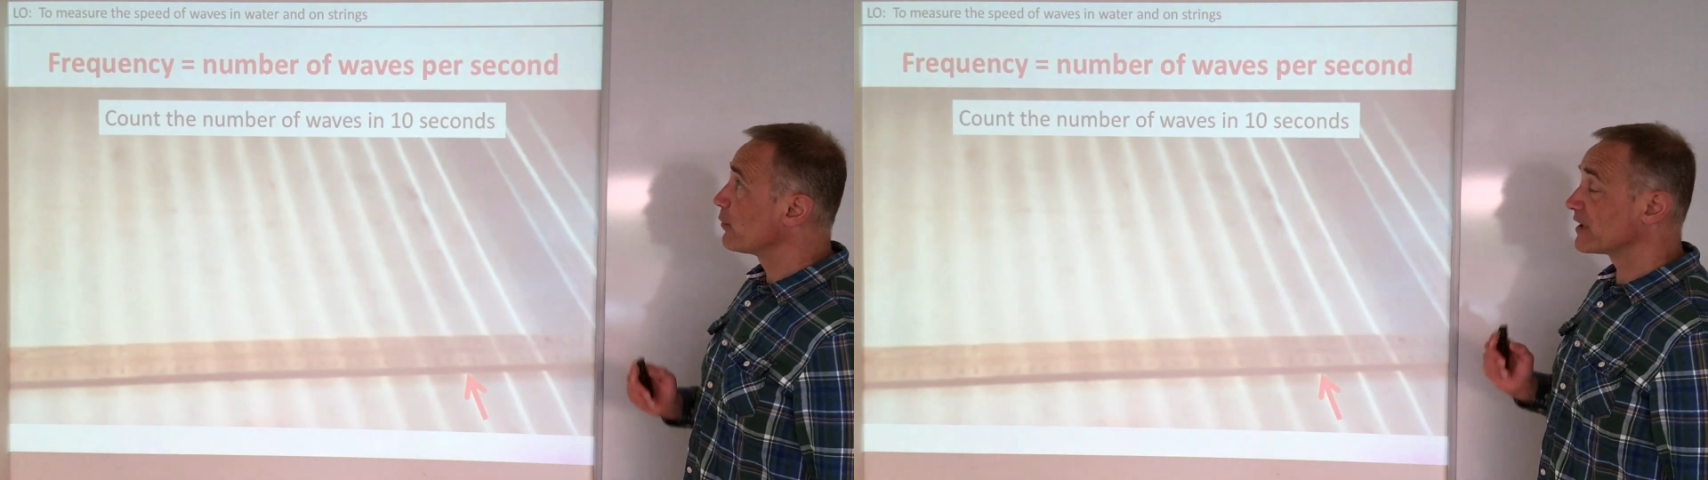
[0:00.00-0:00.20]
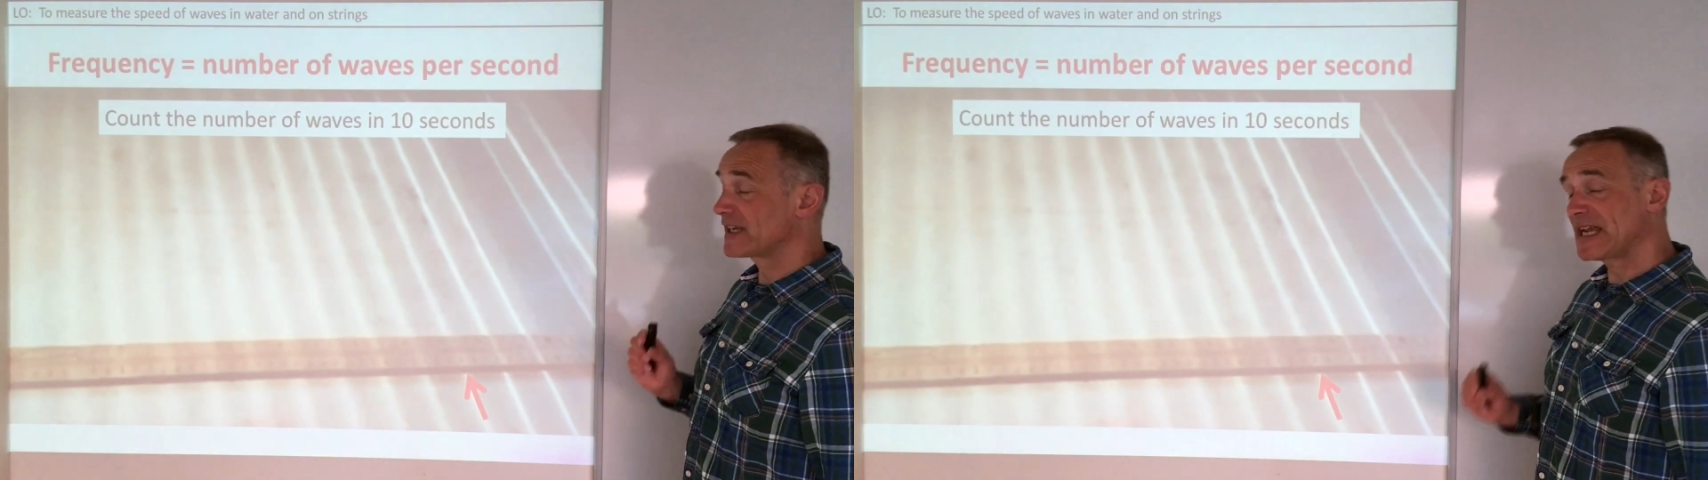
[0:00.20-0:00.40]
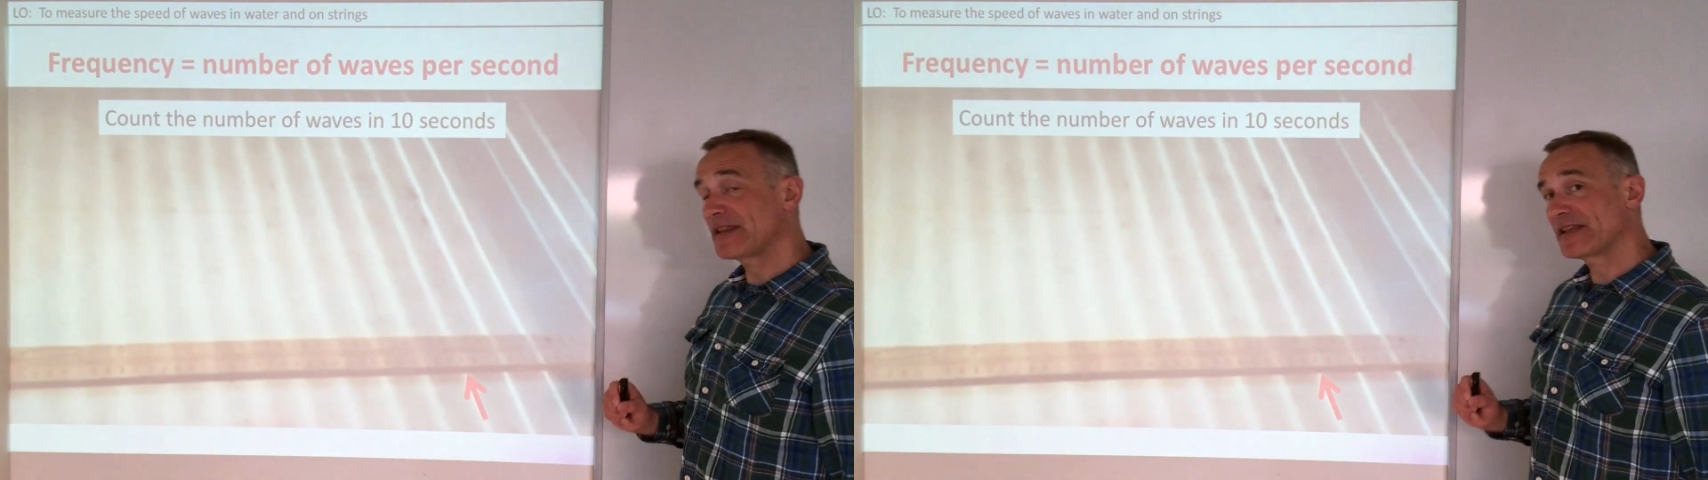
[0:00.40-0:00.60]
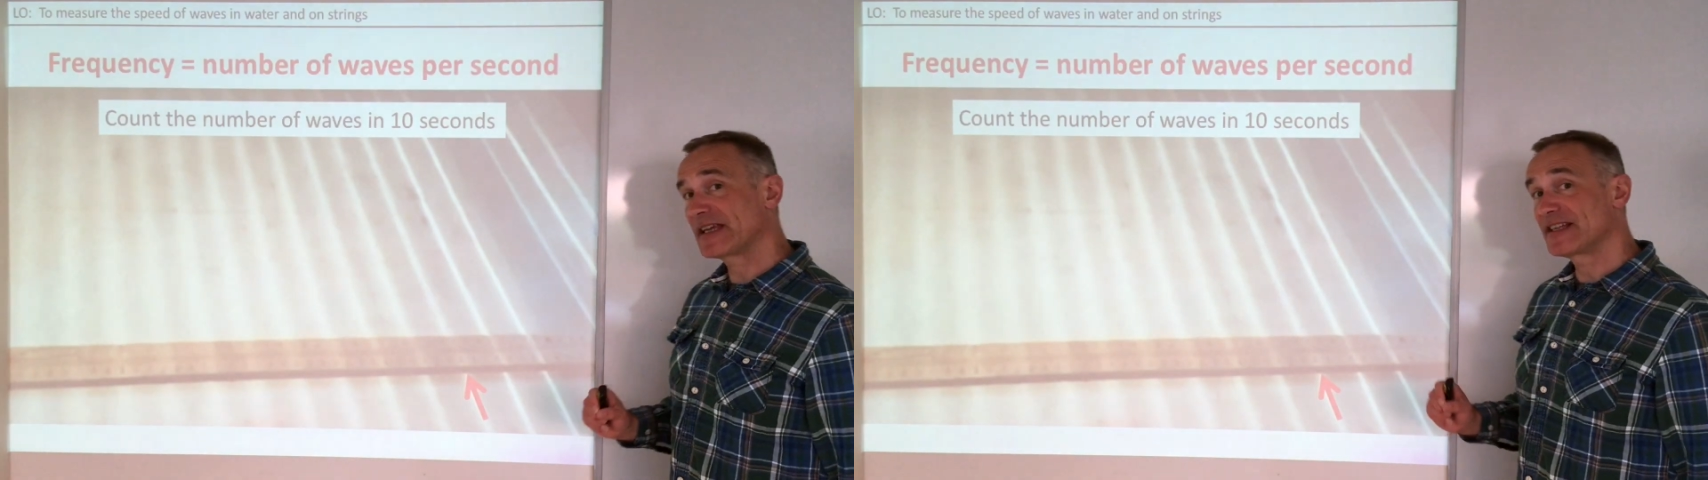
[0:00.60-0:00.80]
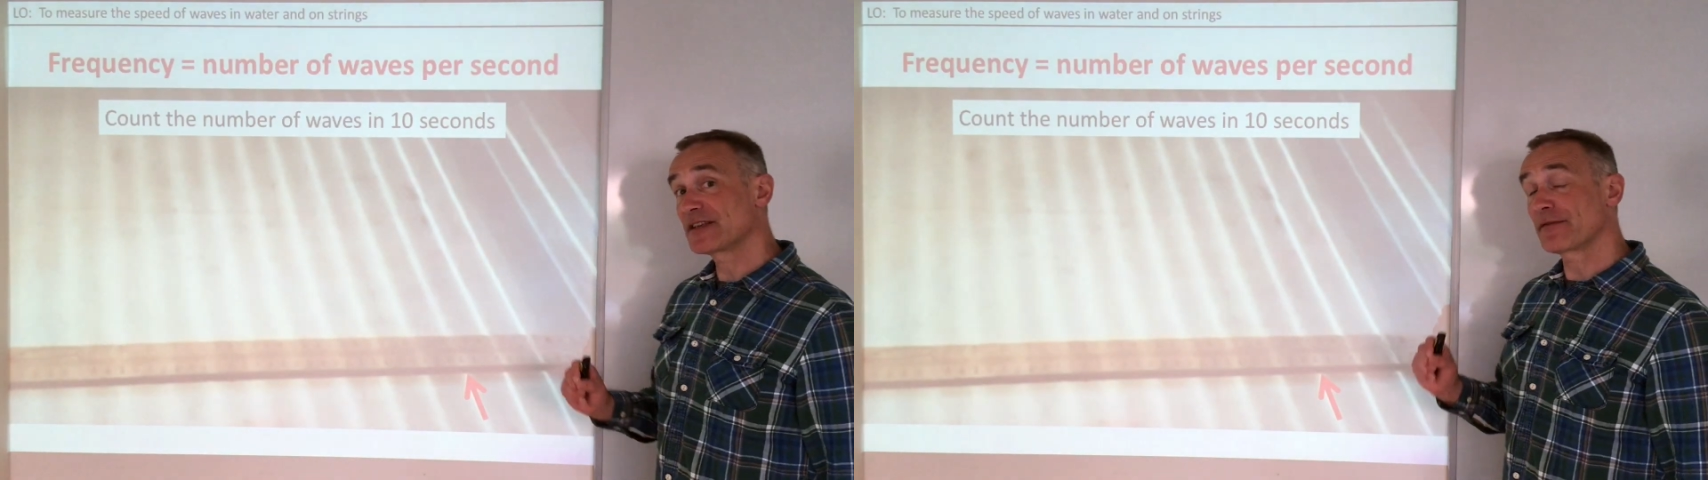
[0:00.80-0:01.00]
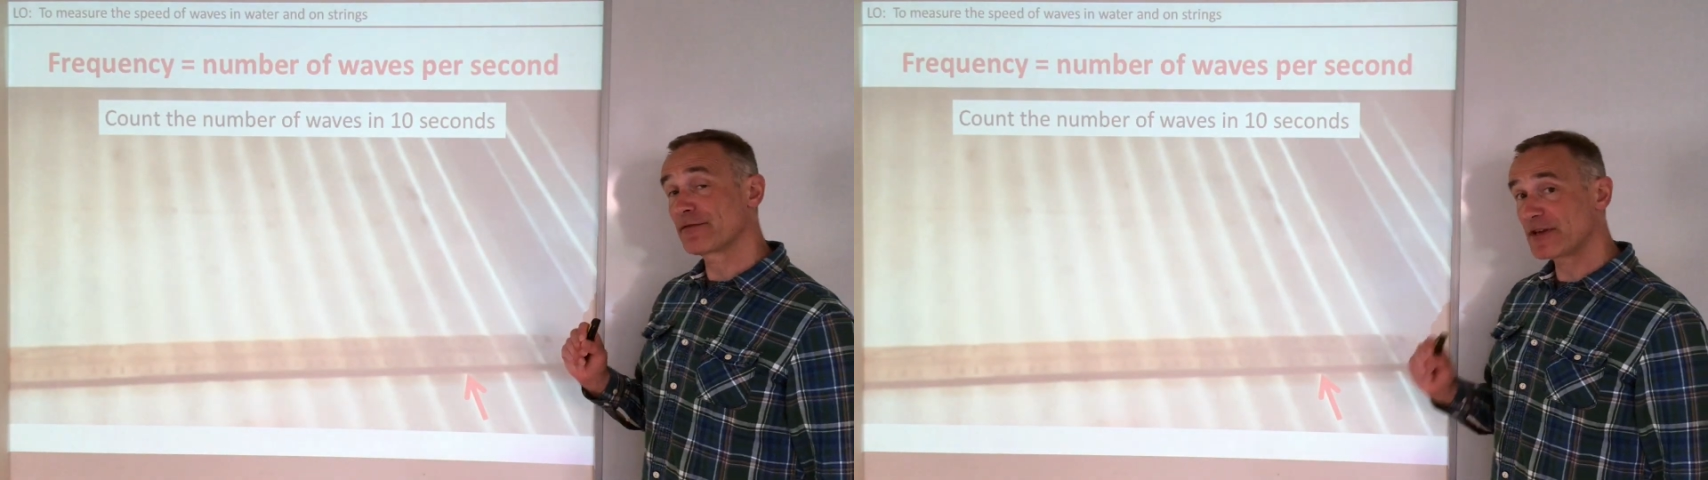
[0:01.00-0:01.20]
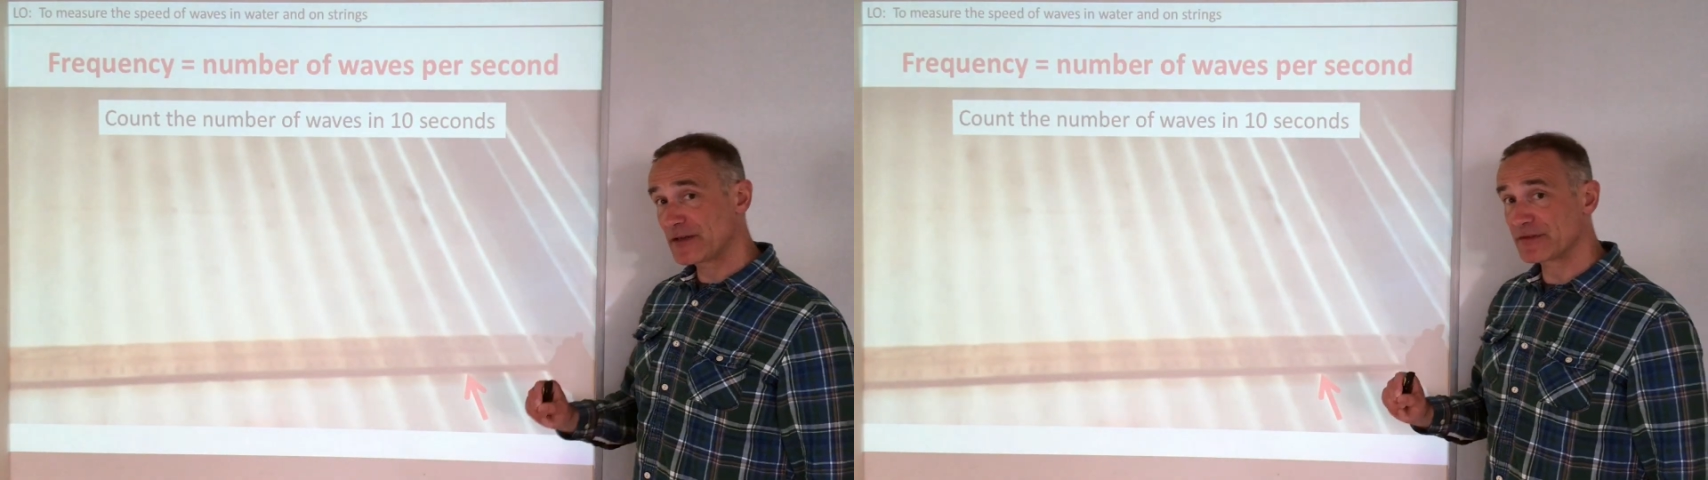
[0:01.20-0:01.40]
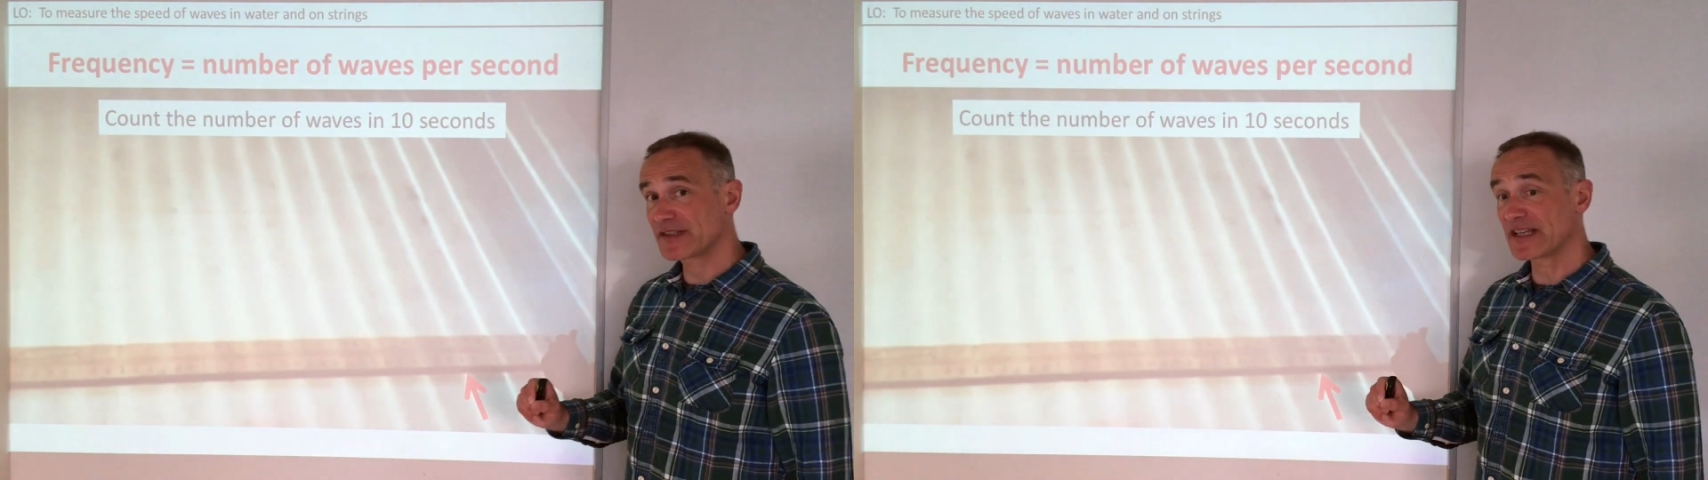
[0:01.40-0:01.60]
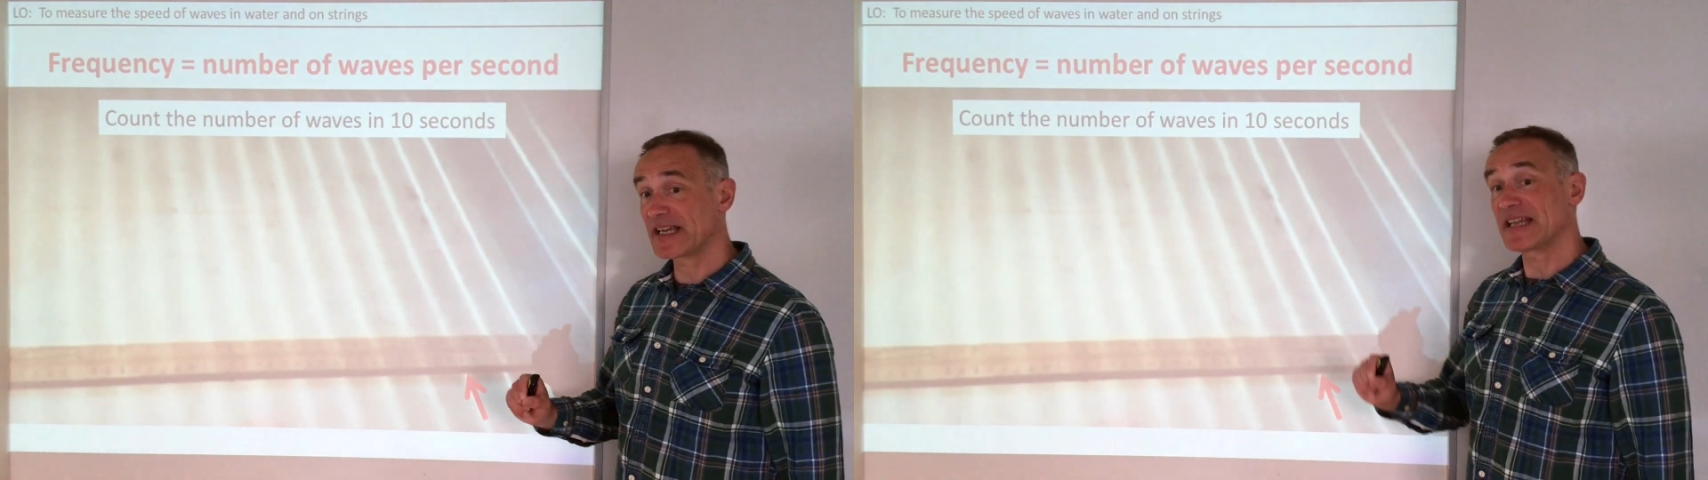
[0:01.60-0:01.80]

The key thing is frequency